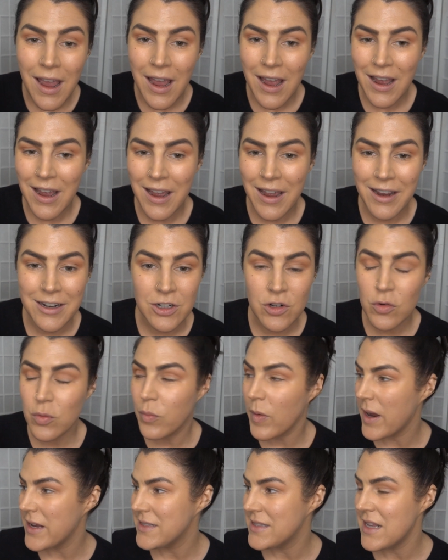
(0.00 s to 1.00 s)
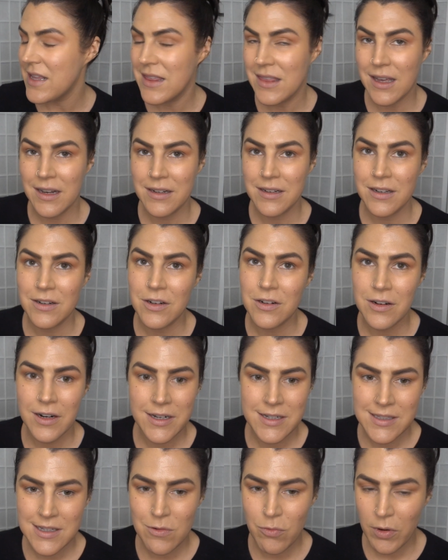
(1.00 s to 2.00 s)
uh, crazy thunder,
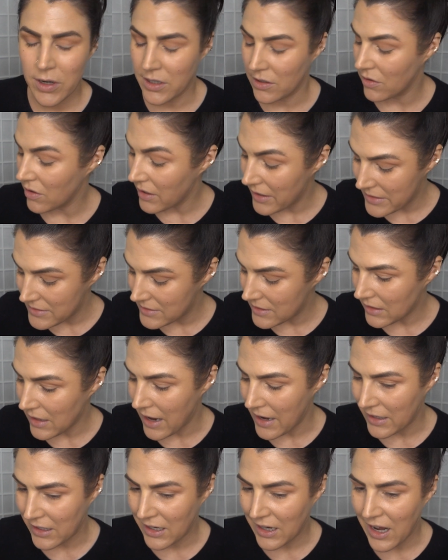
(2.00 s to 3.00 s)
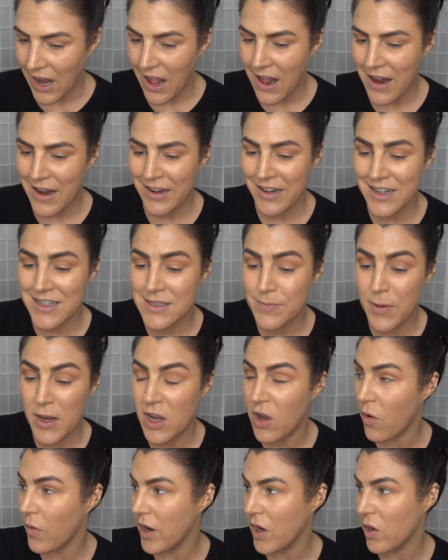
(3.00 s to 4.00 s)
crazy wind, crazy lightning, and it's been
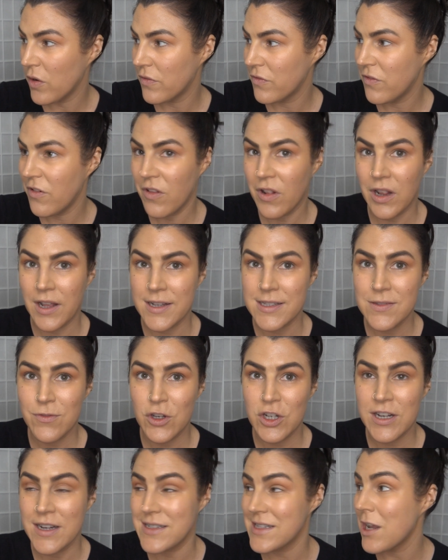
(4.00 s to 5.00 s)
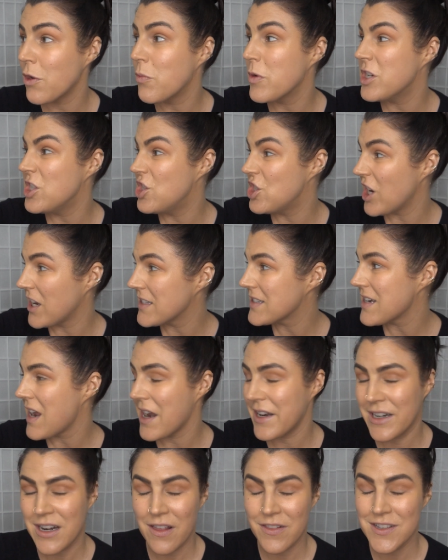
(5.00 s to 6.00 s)
going on for the last few days. Like we just
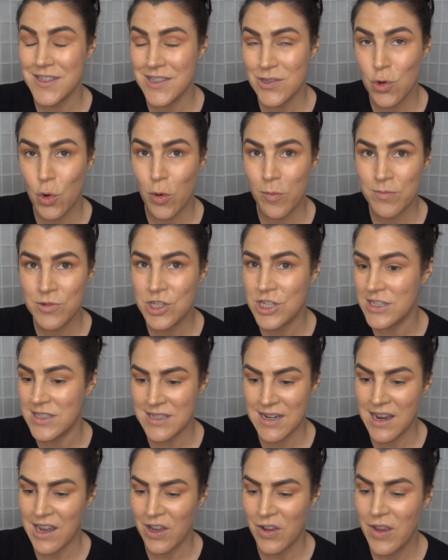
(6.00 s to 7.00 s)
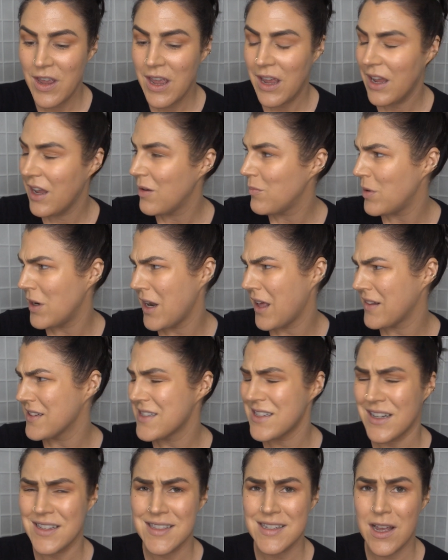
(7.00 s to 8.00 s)
had another storm just now, but now the
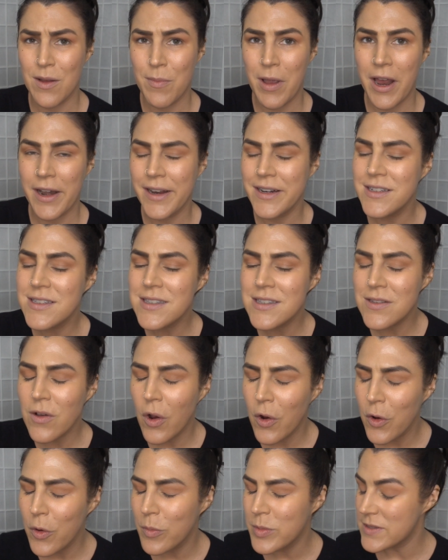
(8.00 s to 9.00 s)
sun's come out. It is so